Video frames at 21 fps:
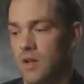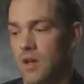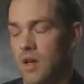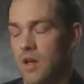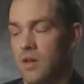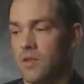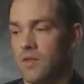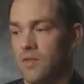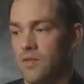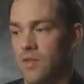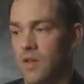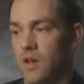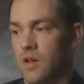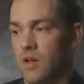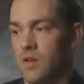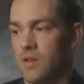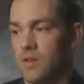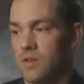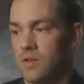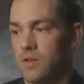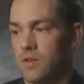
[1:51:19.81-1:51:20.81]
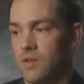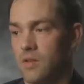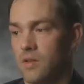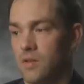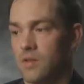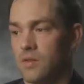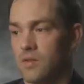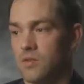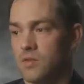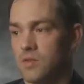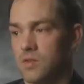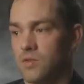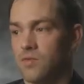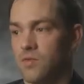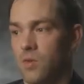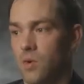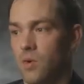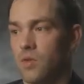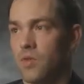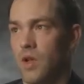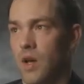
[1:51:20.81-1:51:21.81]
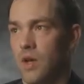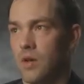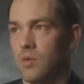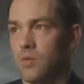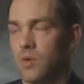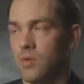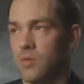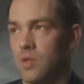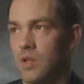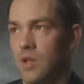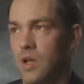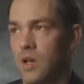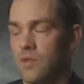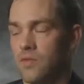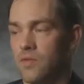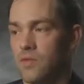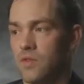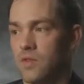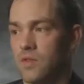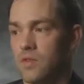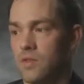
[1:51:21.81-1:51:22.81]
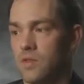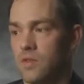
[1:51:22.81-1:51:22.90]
end of it was the fourth night when we left.